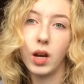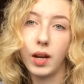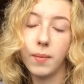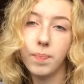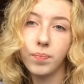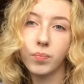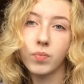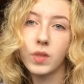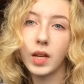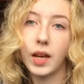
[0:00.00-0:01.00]
on him
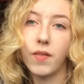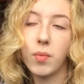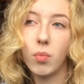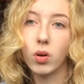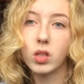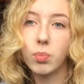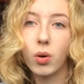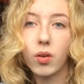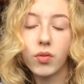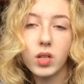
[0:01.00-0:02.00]
to give him more
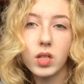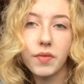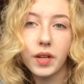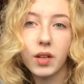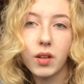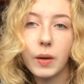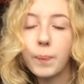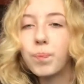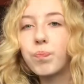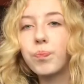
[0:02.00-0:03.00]
support for his navicular.
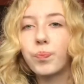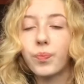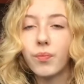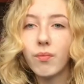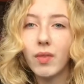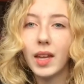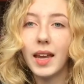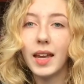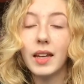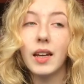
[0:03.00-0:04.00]

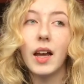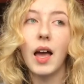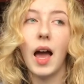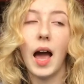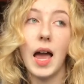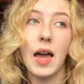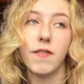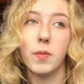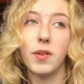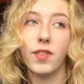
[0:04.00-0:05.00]
And I have
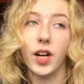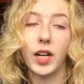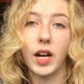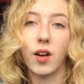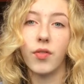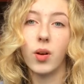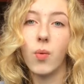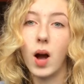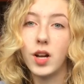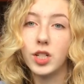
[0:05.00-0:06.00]
to be very careful
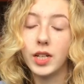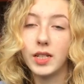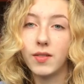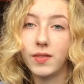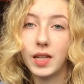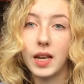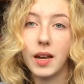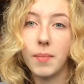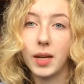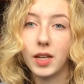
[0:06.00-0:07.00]
watching his feet
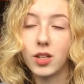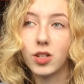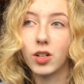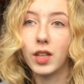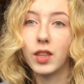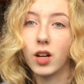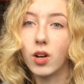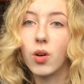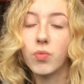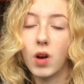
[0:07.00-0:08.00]
and making sure that there are
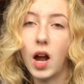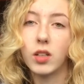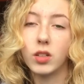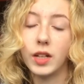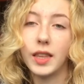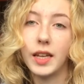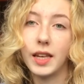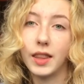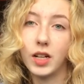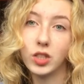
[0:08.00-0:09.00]
no rocks or anything
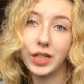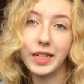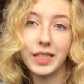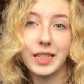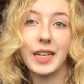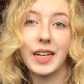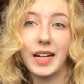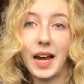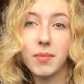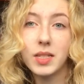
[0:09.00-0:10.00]
in there so he doesn't get an
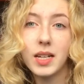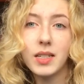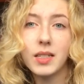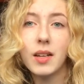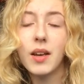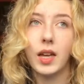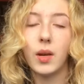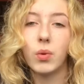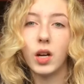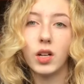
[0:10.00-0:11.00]
abscess. He
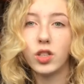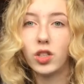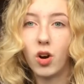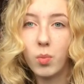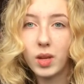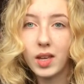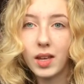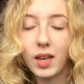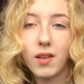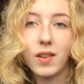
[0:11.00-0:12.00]
will not show me
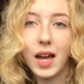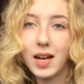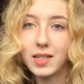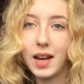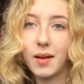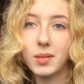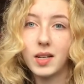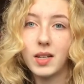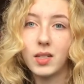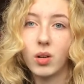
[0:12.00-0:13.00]
if he has an
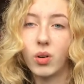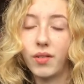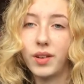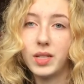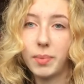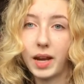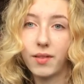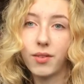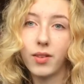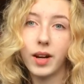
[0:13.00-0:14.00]
abscess or if it's
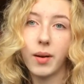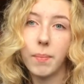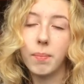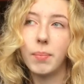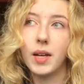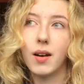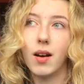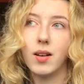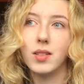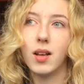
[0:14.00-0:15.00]
painful there
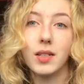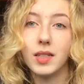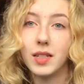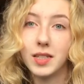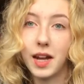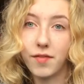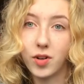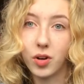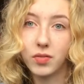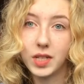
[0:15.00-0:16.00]
because he doesn't have
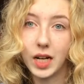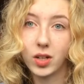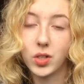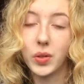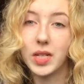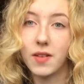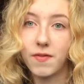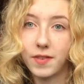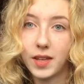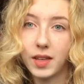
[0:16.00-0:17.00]
nerves there, so he doesn't
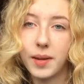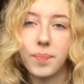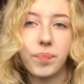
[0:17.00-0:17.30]
feel it.